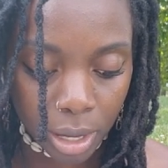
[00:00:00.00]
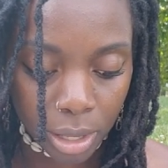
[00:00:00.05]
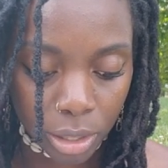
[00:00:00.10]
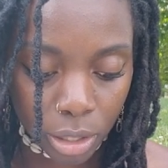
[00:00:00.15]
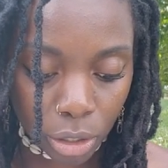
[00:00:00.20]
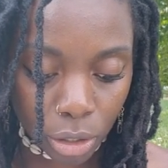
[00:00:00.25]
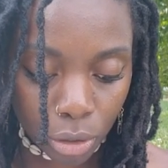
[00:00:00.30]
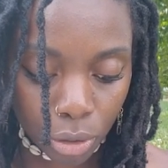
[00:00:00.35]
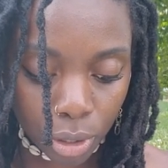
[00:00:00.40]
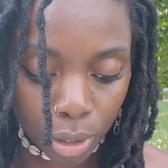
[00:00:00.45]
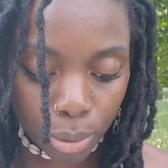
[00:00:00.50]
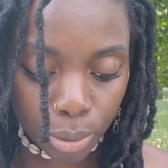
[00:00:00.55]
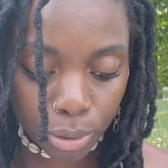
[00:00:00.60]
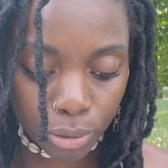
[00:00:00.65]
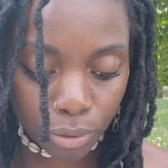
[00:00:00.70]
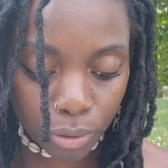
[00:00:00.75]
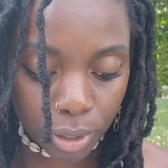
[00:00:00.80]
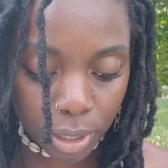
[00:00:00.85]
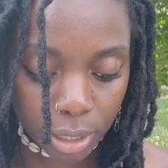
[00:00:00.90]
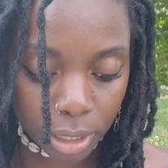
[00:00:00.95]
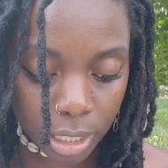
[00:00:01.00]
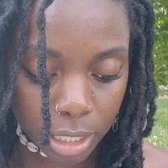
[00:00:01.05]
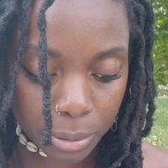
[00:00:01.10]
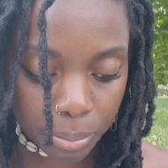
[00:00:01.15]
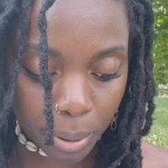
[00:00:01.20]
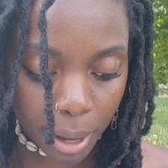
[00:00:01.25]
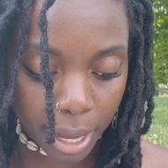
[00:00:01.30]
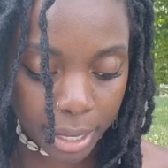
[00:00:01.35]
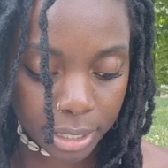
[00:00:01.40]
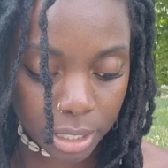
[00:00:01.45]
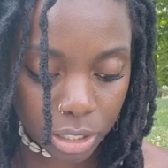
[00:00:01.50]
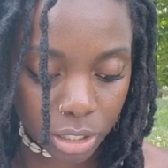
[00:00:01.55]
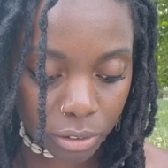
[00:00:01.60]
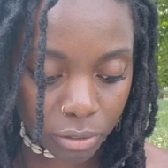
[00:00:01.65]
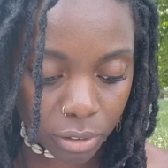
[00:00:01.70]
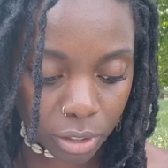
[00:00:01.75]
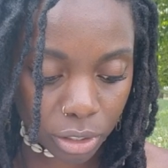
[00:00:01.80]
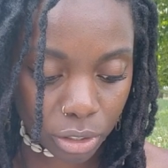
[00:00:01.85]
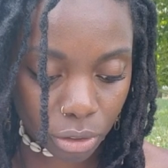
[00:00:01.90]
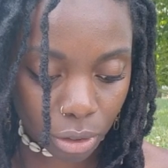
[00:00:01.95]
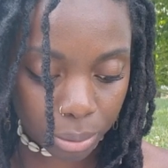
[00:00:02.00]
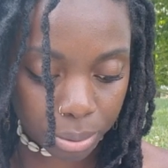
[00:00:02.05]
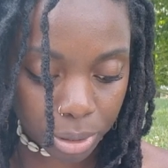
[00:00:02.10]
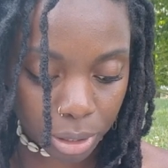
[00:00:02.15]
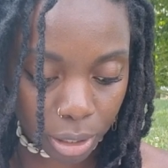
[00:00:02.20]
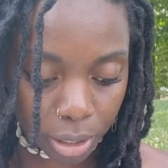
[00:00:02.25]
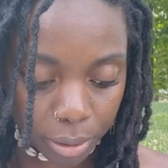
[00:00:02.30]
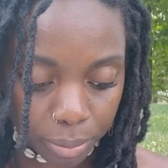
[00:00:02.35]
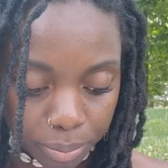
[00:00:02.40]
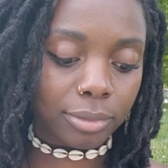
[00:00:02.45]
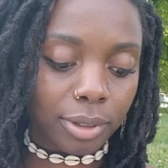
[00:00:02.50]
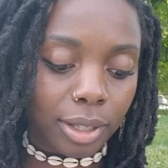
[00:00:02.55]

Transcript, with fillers: The eunuch was reading this passage of the scripture.